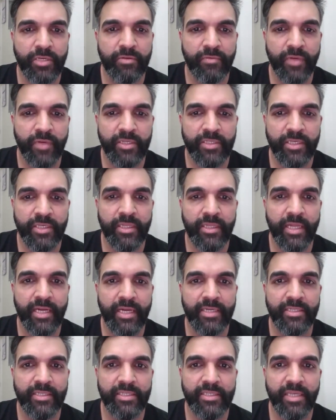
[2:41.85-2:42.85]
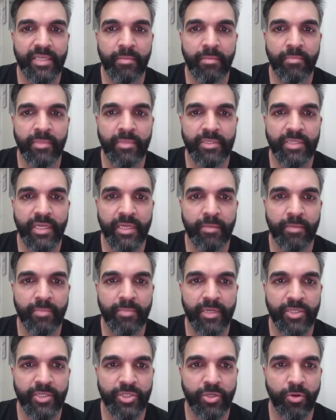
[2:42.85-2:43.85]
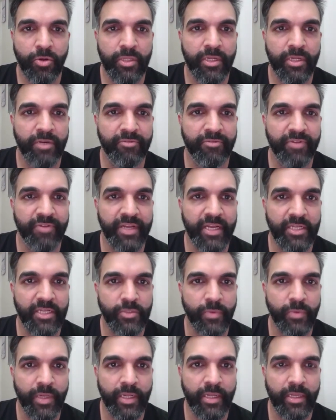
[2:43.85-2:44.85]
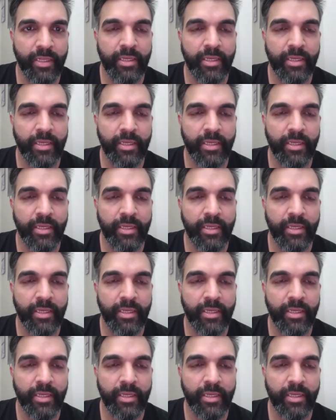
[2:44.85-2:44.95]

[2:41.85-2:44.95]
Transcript: We are seeing that same selling pressure on the Nifty as well.